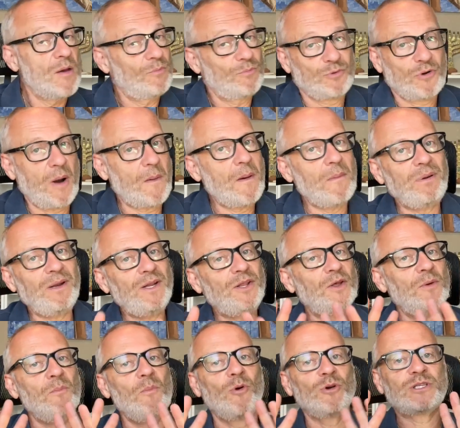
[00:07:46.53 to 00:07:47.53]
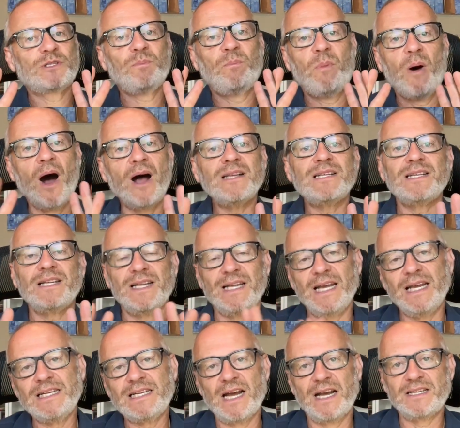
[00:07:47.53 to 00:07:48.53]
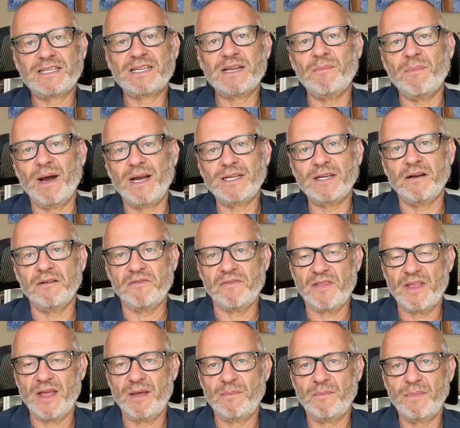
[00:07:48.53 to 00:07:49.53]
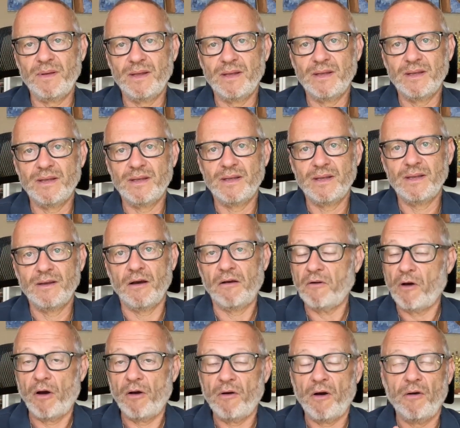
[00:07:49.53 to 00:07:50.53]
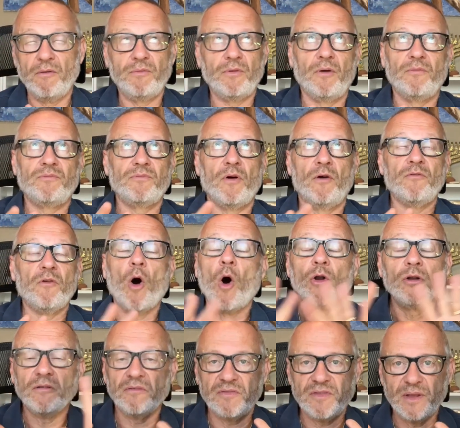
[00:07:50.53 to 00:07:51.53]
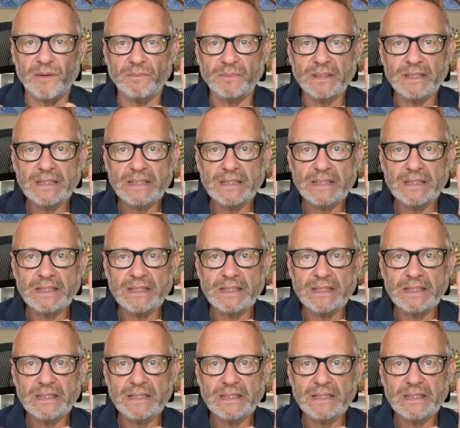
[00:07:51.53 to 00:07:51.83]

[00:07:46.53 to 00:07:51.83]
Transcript: Probably the most puzzling anti-Semite of them, of all of them,